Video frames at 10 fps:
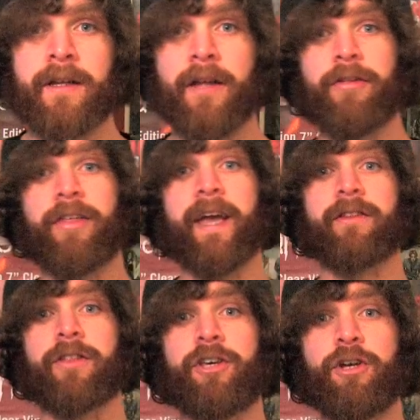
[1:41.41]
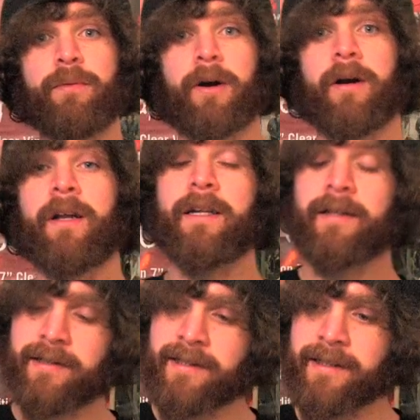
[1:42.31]
Another thing, the humor.
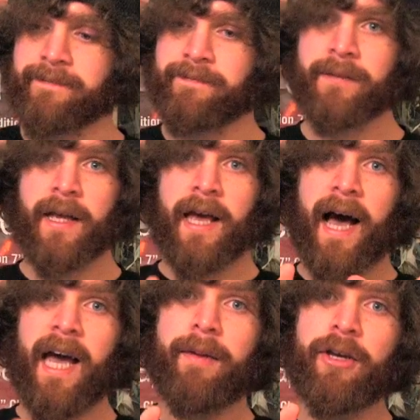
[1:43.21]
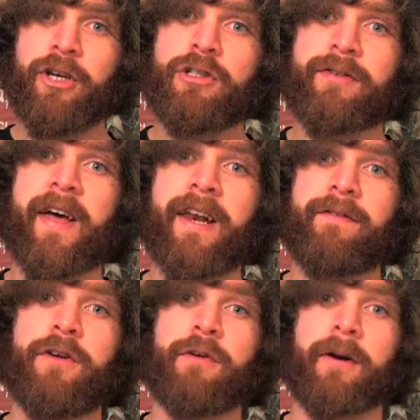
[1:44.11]
Listen, I am a huge fan
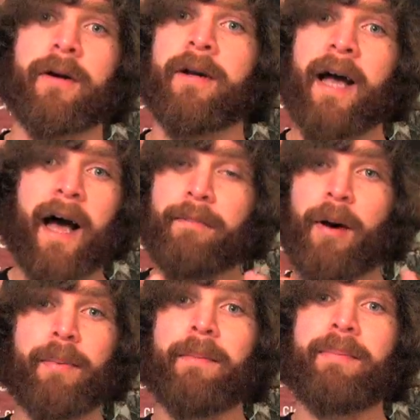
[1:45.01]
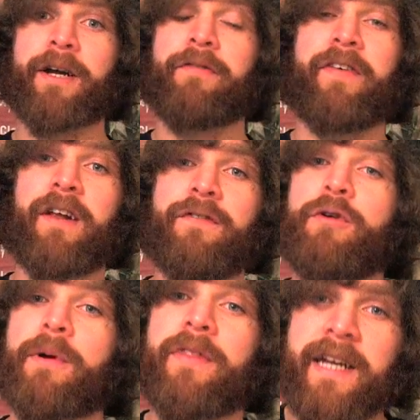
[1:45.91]
of humor. I'm probably a bigger fan of
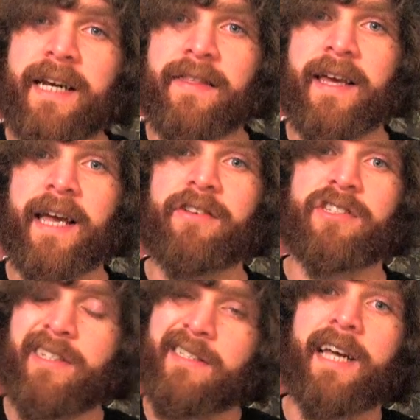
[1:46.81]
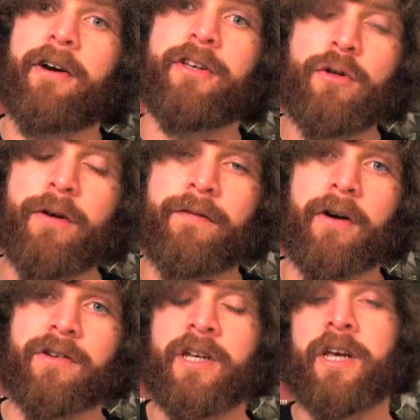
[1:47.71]
humor than anything else in the entire
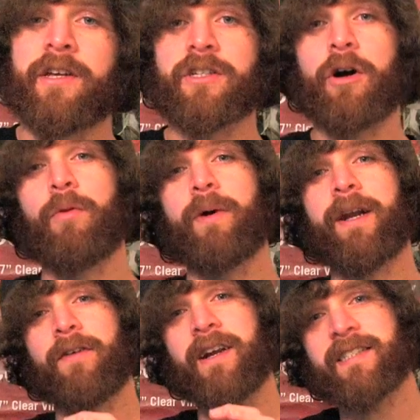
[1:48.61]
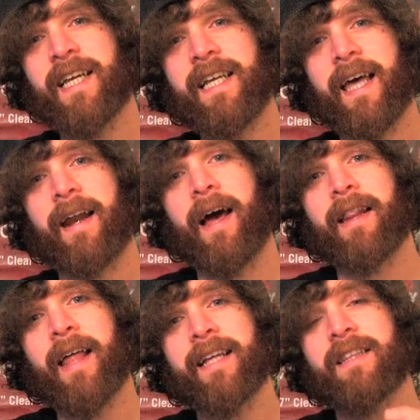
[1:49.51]
universe. So whenever I say that,
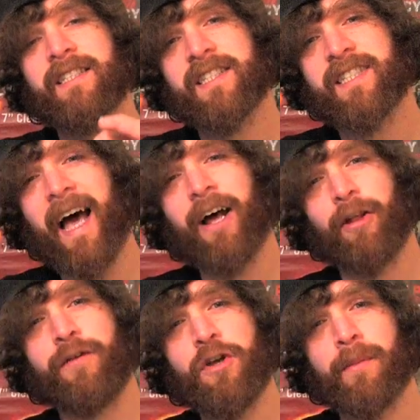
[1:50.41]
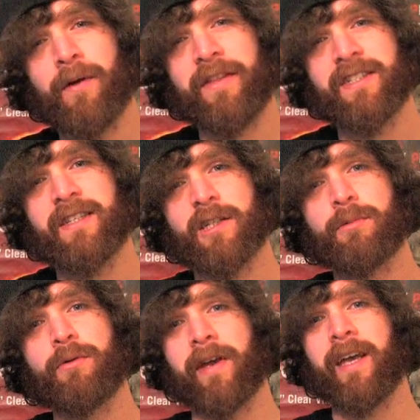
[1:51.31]
I like the style of humor that's in this
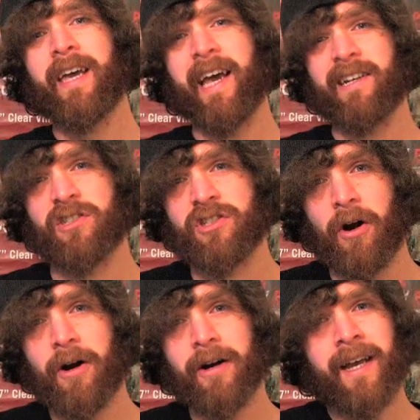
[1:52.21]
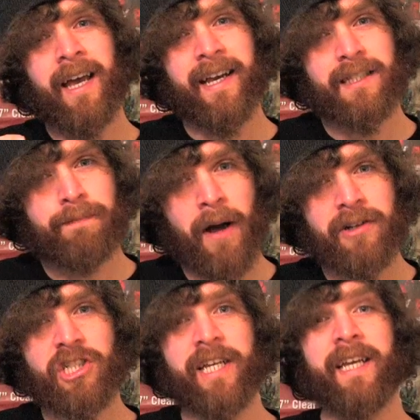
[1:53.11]
movie. It's dark, it's
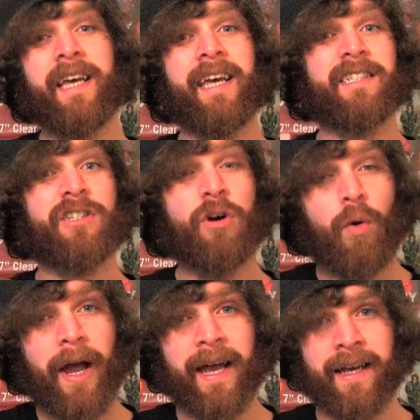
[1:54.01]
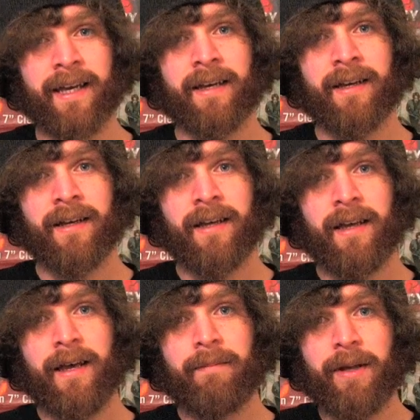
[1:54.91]
punchy, it's quick,
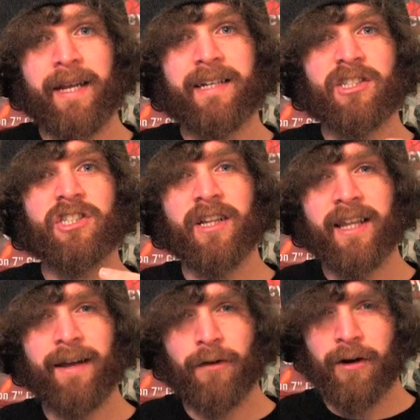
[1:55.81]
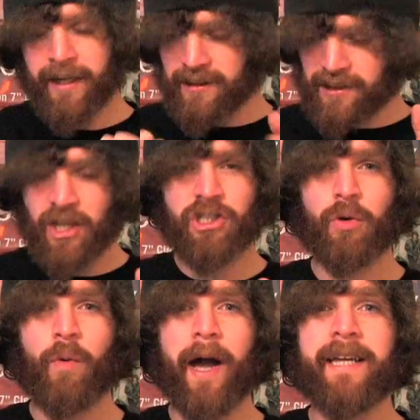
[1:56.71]
but it's delivered in such
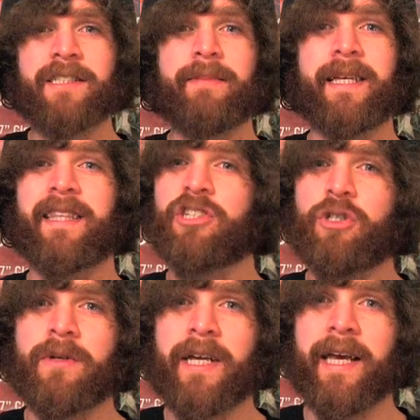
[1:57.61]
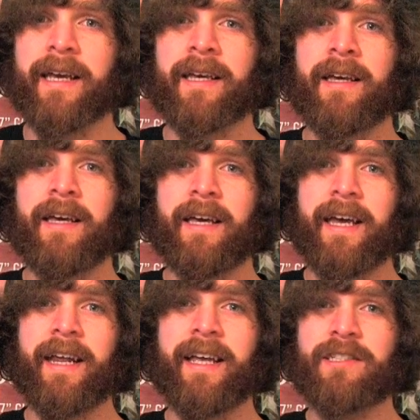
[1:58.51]
a way to me that's unique.
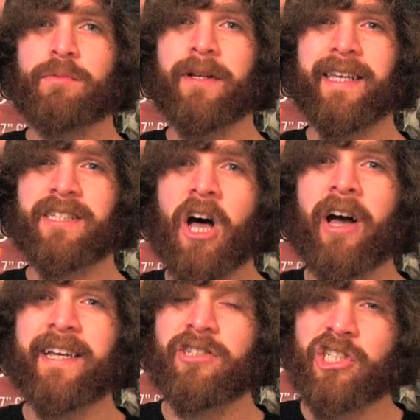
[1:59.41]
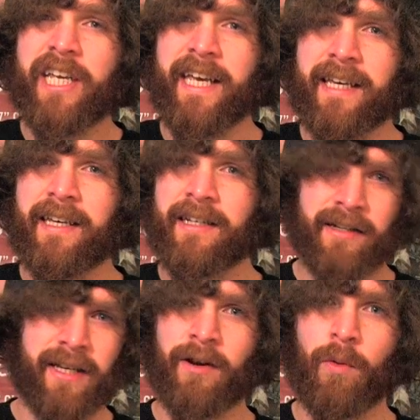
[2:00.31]
It's really tongue-in-cheek in
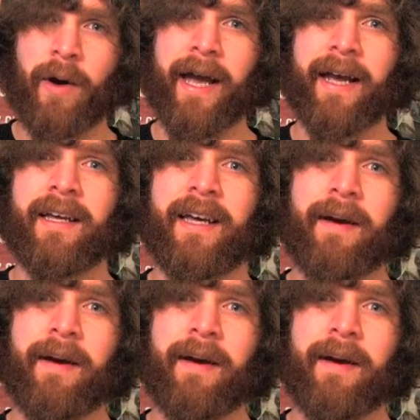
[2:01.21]
a way.